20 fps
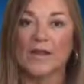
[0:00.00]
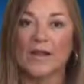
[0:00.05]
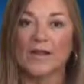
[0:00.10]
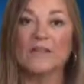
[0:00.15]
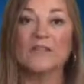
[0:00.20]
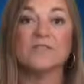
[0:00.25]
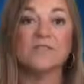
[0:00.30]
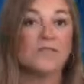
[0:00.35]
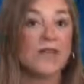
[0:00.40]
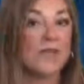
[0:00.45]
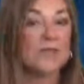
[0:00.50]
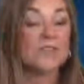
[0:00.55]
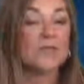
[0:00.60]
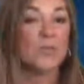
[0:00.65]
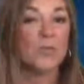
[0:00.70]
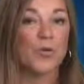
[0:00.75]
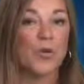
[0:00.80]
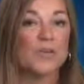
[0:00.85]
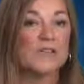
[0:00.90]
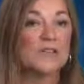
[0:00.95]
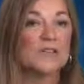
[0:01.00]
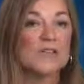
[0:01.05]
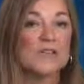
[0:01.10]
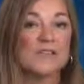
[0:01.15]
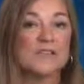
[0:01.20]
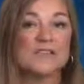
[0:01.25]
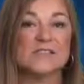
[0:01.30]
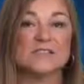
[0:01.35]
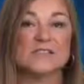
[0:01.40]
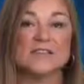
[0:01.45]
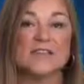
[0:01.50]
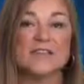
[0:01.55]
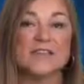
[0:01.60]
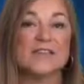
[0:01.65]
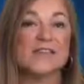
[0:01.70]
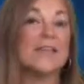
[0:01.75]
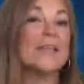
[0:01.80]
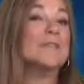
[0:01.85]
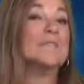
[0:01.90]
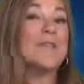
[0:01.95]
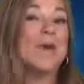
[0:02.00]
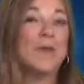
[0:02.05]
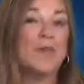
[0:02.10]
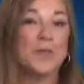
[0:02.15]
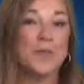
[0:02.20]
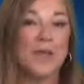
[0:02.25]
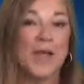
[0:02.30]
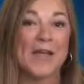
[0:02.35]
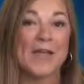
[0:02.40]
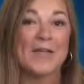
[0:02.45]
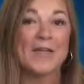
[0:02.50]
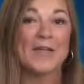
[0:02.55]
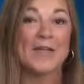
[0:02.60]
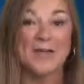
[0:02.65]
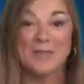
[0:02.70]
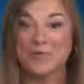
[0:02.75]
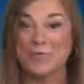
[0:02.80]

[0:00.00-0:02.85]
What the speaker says: and in fact the president has decided that, and by the way,